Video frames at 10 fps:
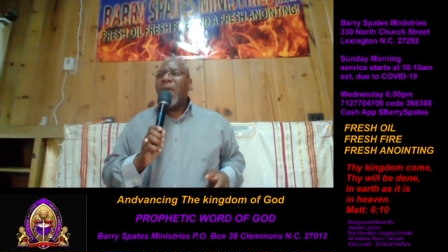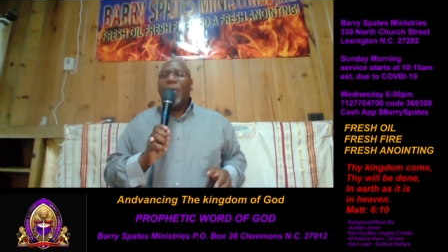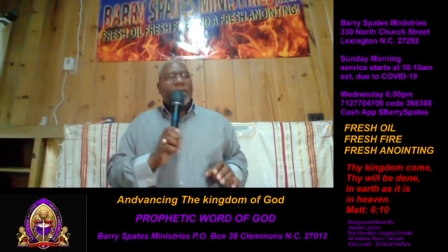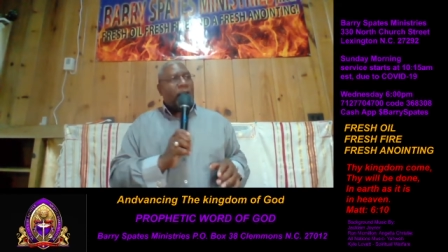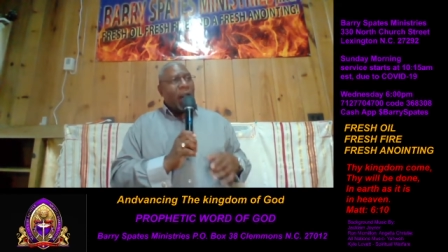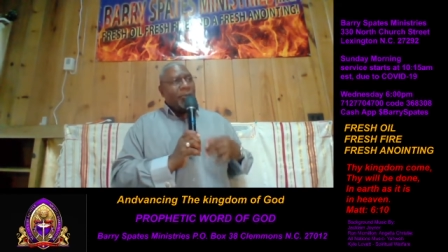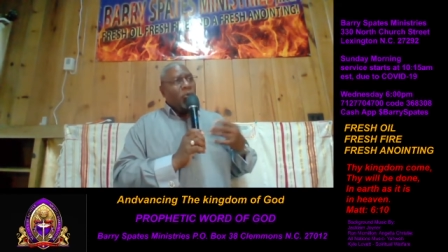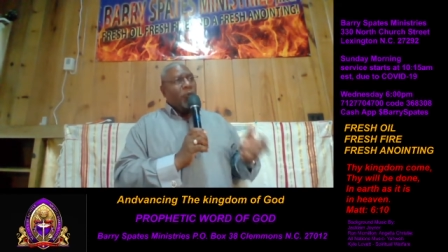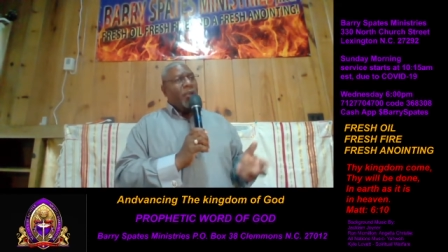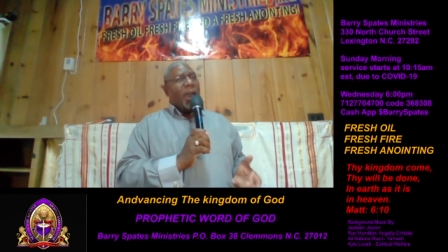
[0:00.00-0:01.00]
And when God
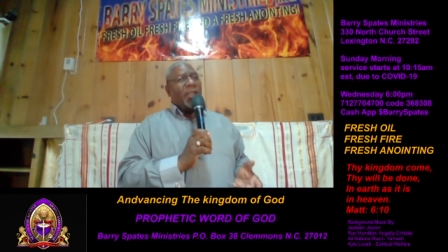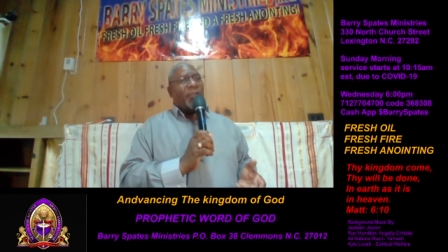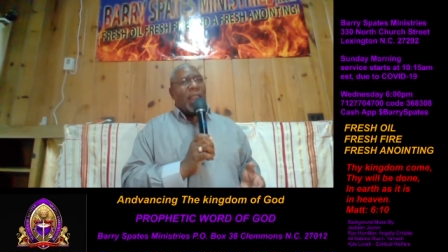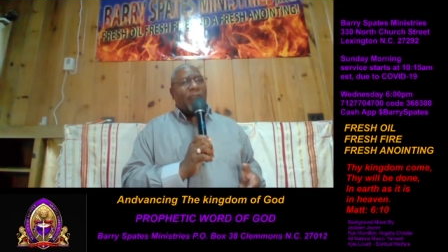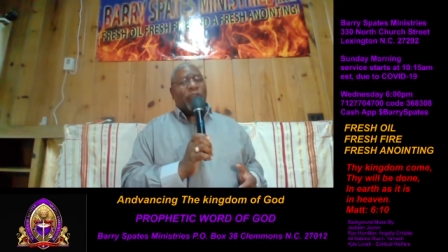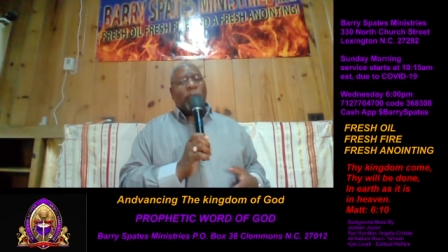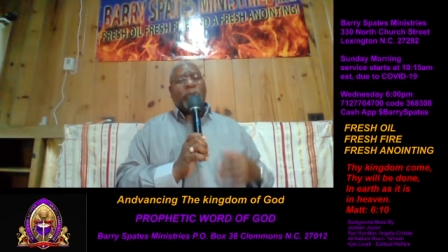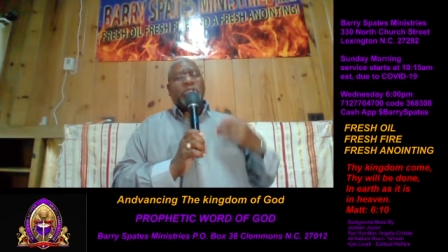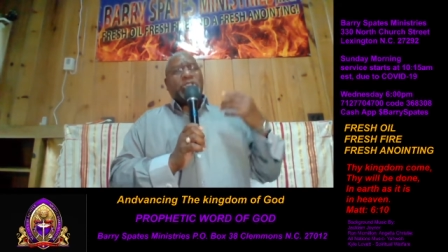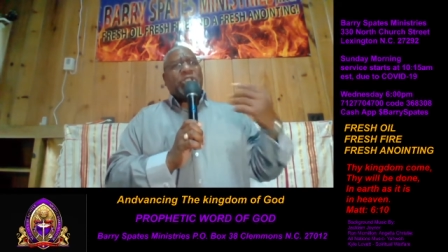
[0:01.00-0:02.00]
moves it out of your life, you
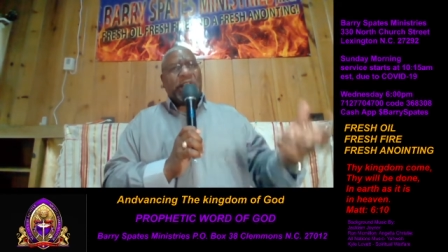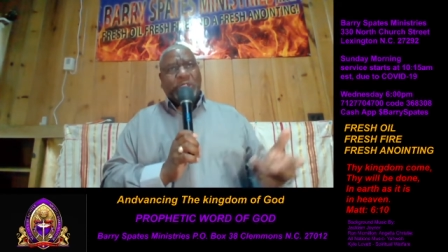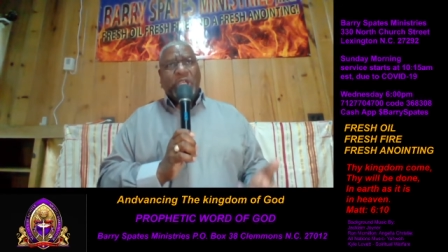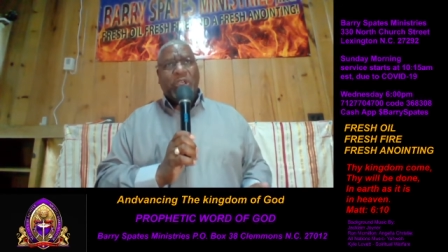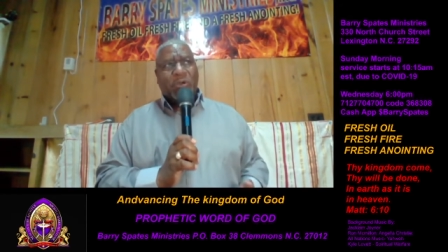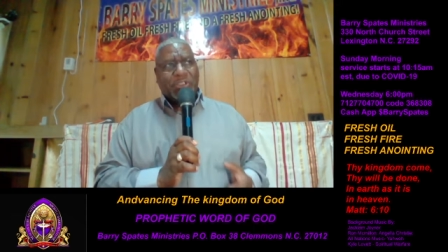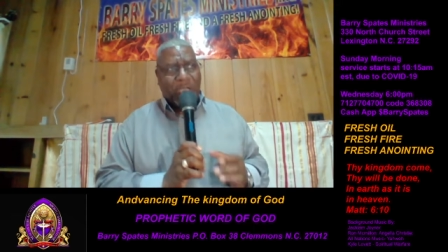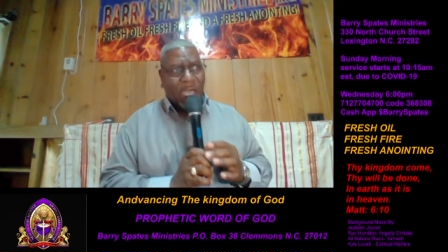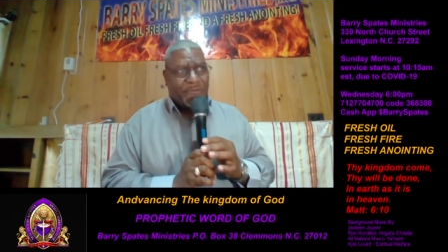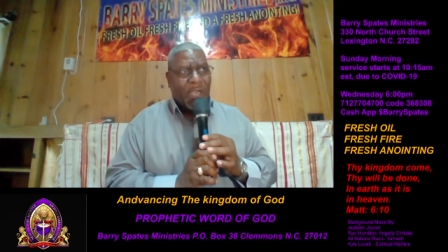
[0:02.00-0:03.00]
position
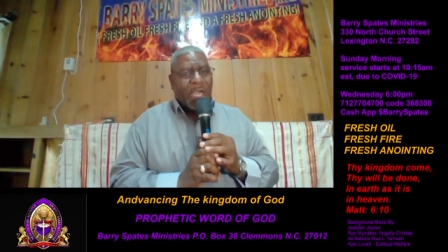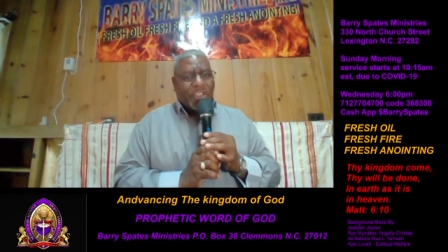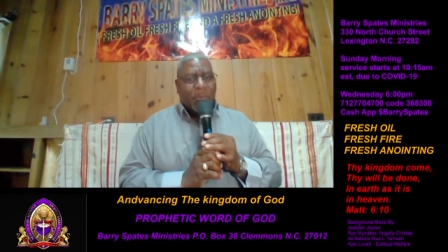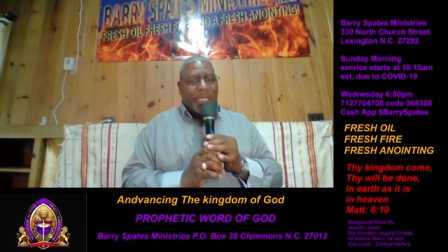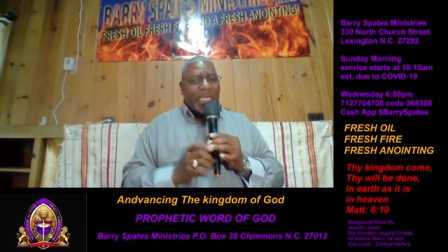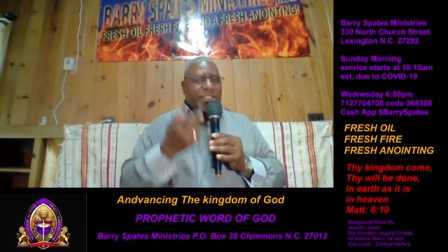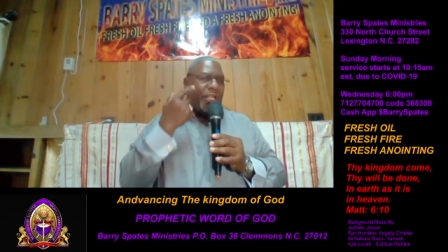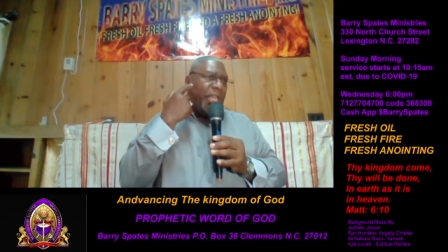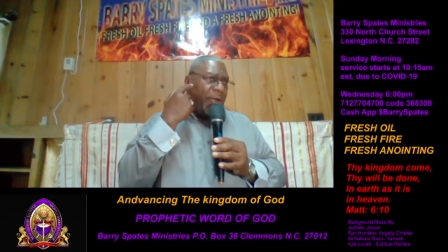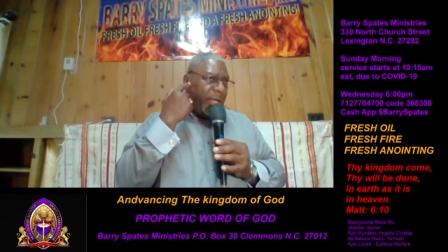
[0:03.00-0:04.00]
yourself to begin
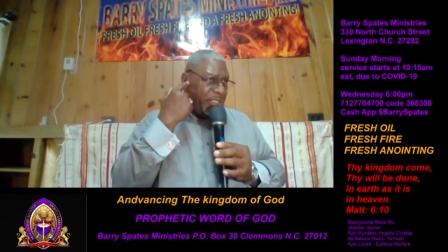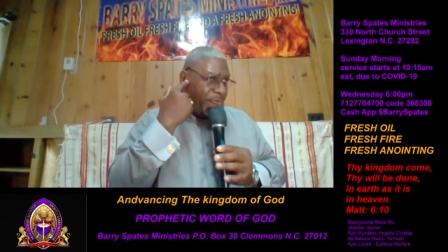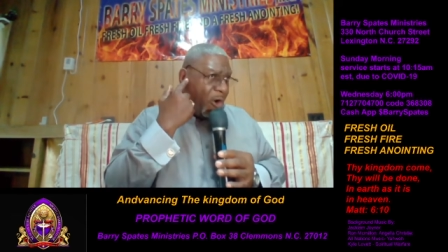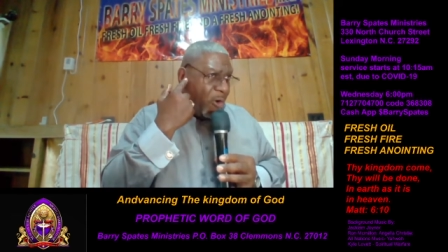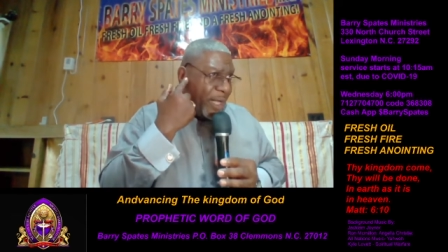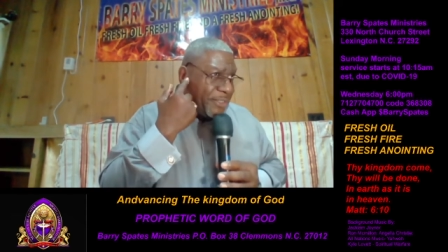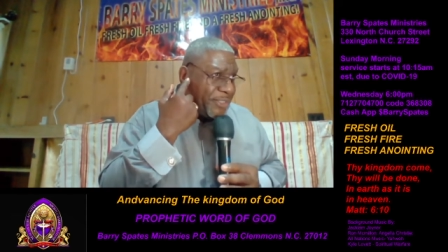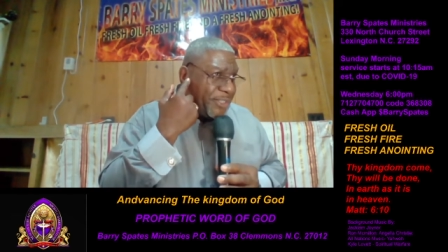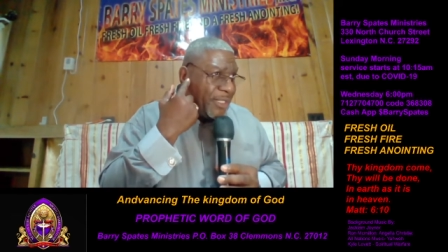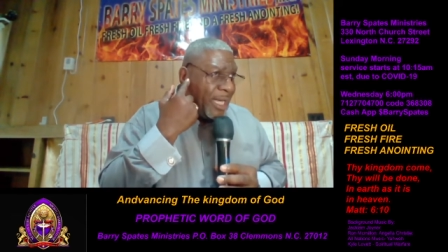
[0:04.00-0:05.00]
to hear his
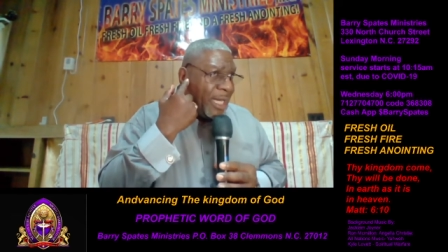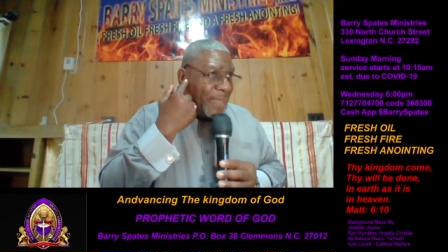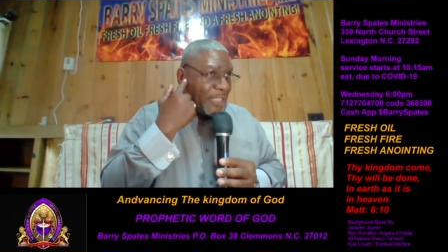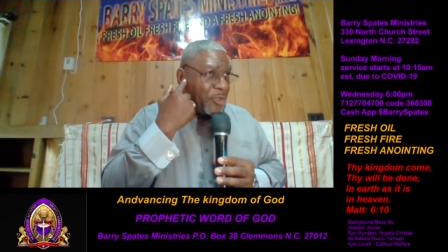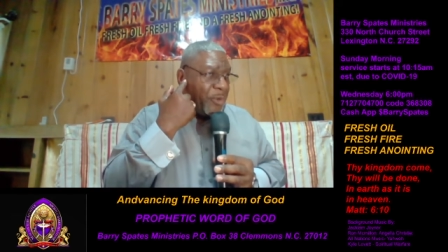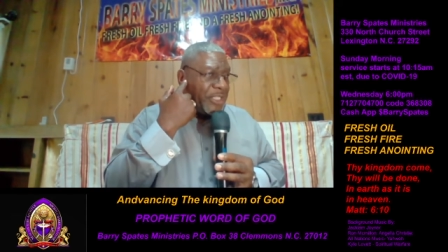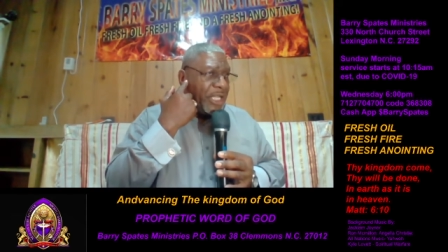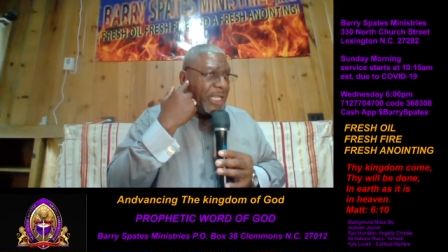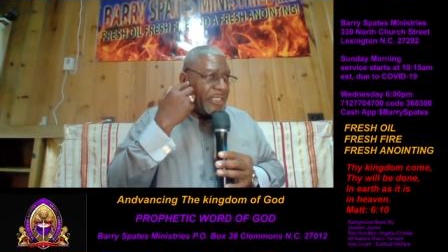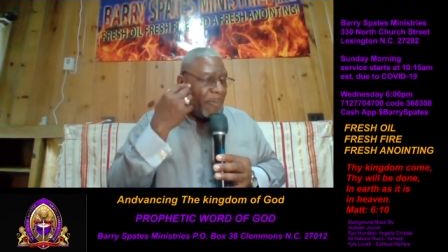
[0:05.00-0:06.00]
voice. That's the
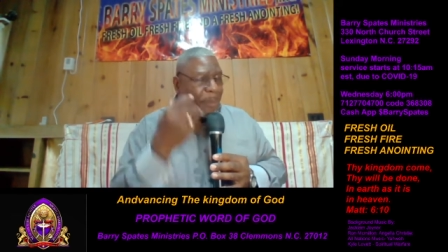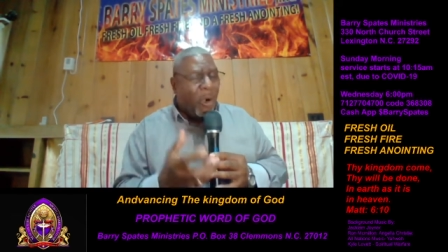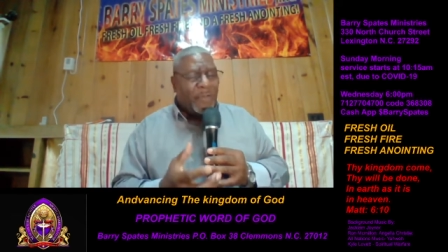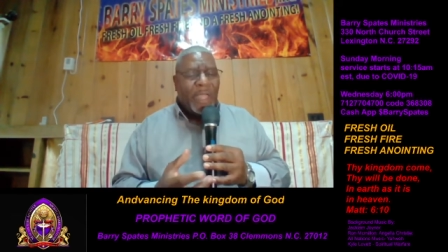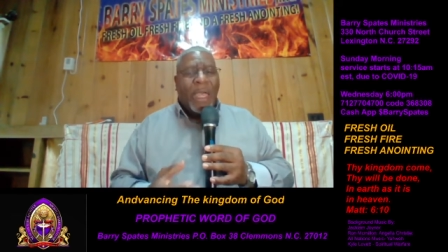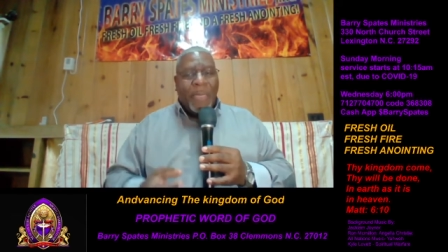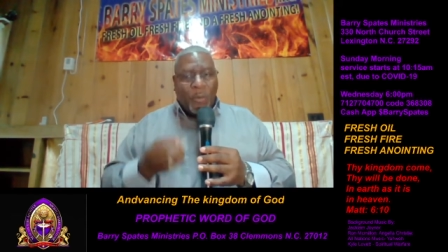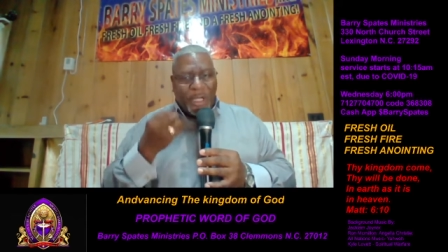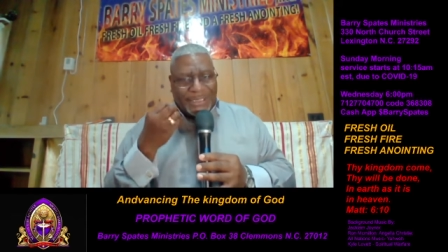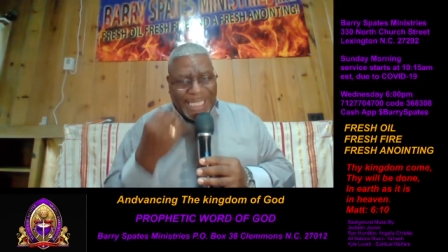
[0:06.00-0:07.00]
reason it's important
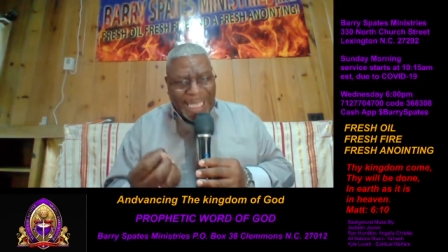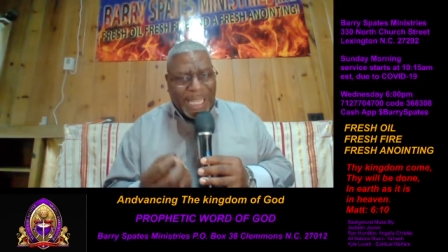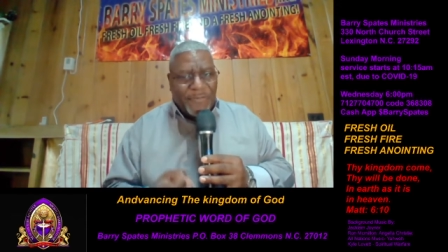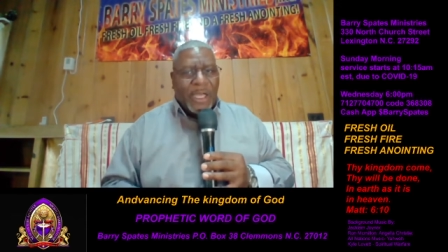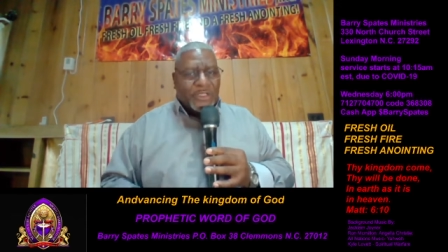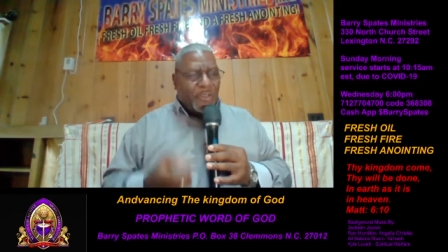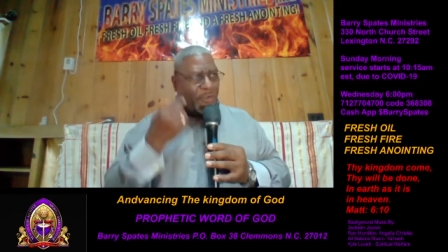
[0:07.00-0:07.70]
that we're attentive to the